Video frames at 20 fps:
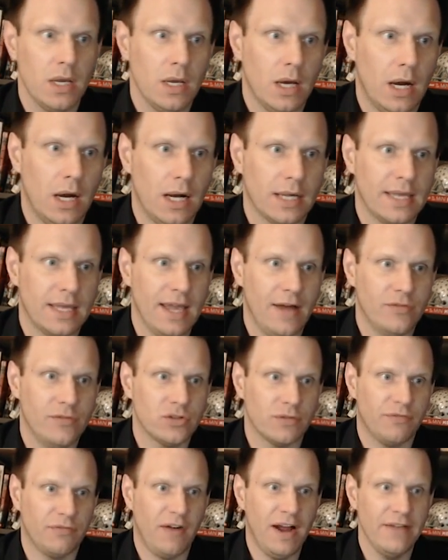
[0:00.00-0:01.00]
Uh,
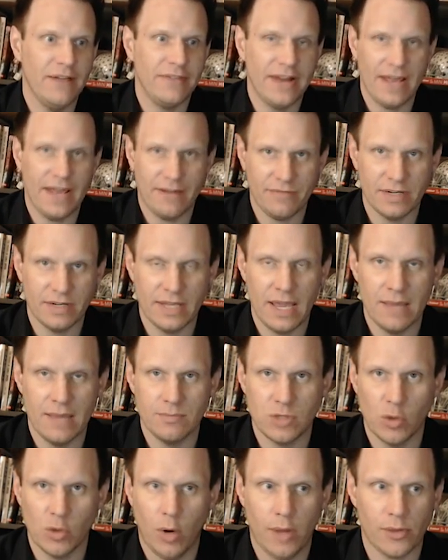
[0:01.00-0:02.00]
Cavs are five and a half in
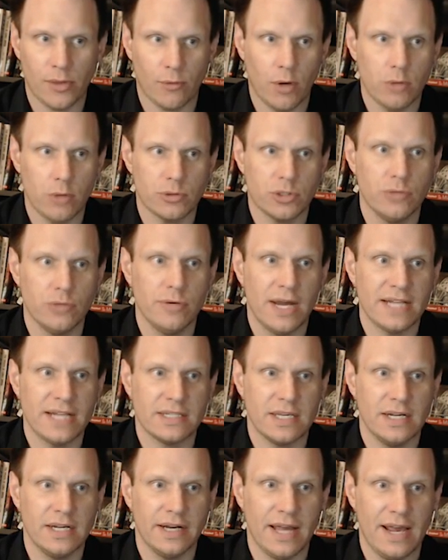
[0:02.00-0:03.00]
game two on the road,
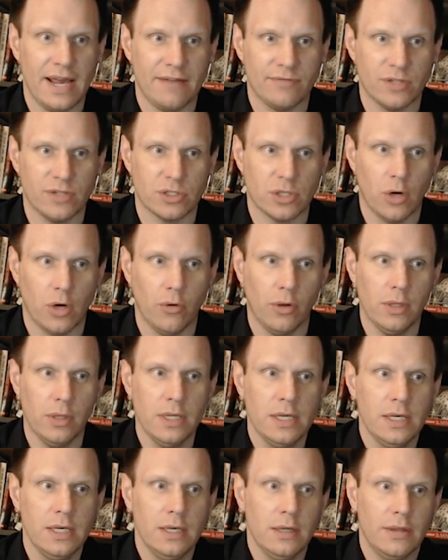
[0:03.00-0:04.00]
219 and a half the
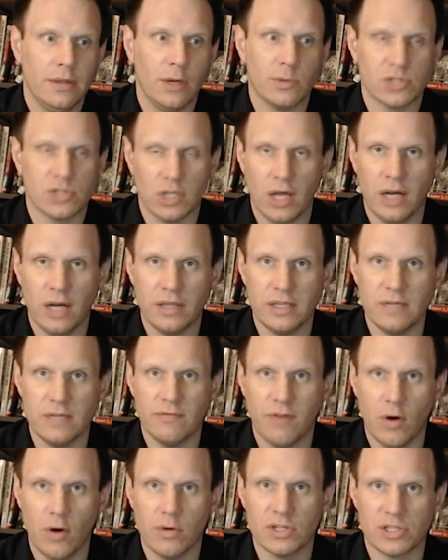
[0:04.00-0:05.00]
total. There was a lot of the
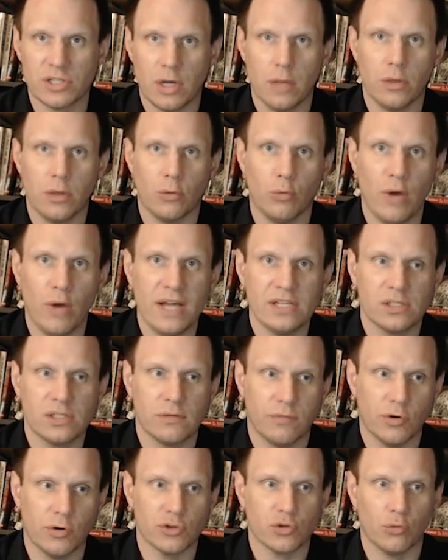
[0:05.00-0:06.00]
focus on the
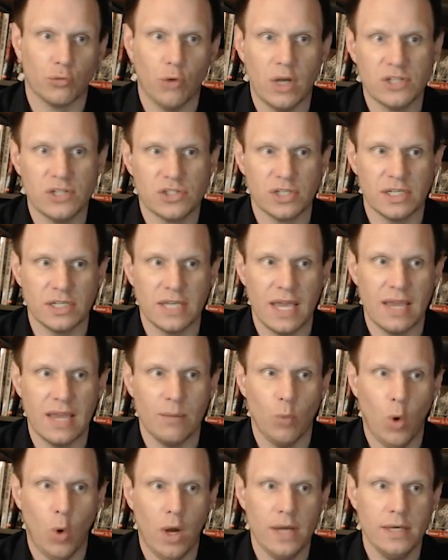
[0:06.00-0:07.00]
rest versus rust in
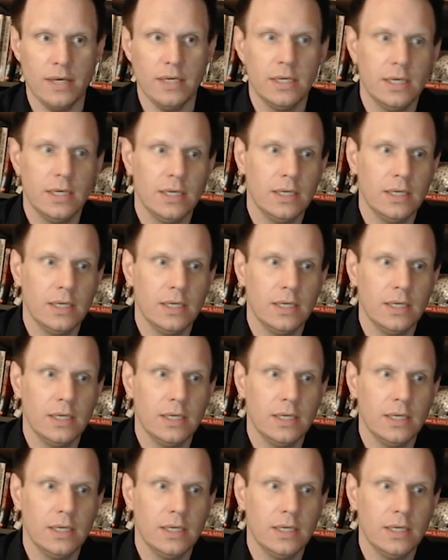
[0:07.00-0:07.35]
game one.